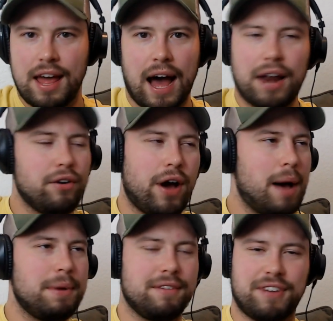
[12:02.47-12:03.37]
I don't know how
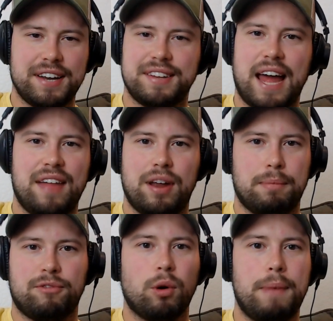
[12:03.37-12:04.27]
many fights he had there
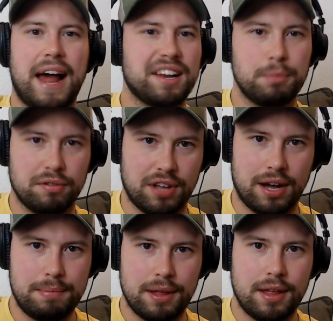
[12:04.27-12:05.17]
before Max moved
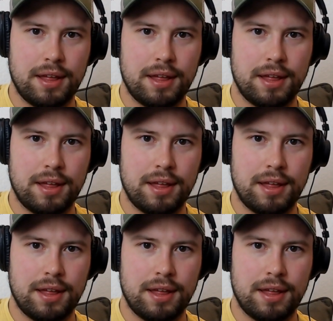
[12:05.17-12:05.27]
up.